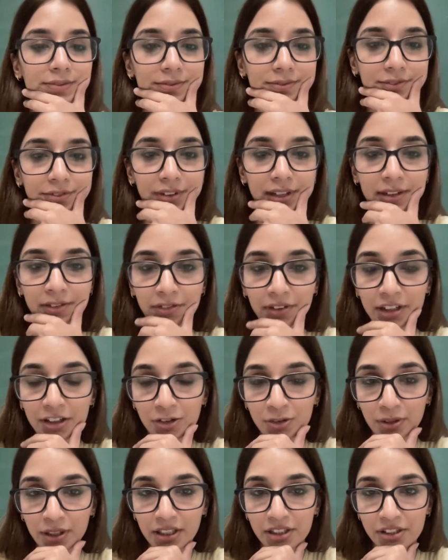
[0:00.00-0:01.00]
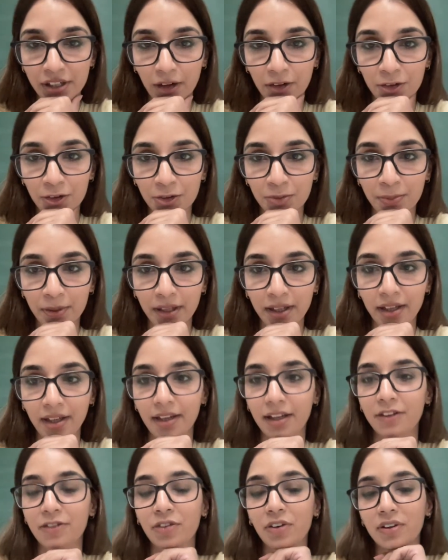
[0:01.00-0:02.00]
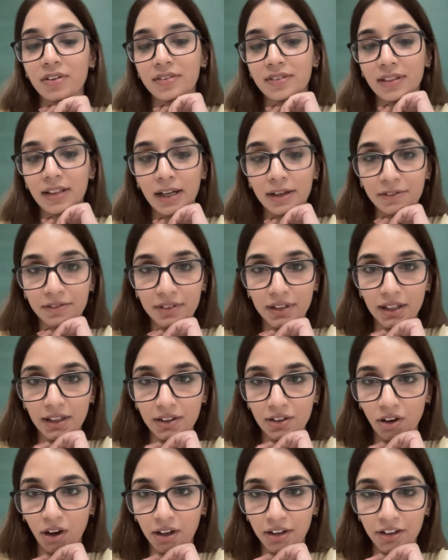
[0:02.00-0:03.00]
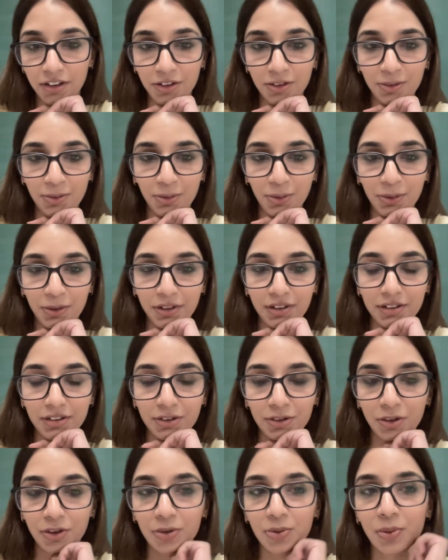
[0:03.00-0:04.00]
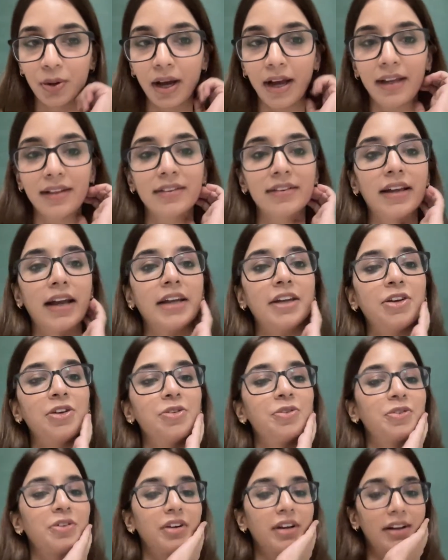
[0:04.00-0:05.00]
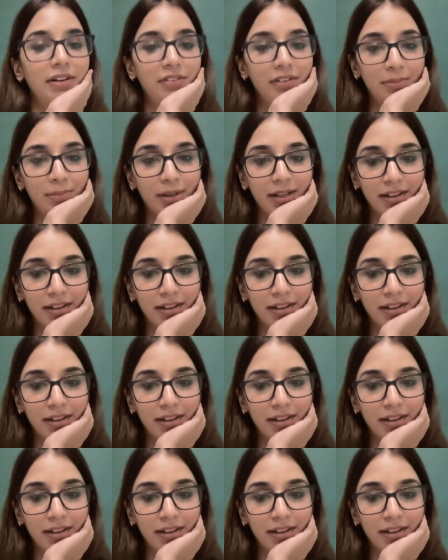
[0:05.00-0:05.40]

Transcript: Feel free to reach out to me. It was lovely talking to you, and thank you for having me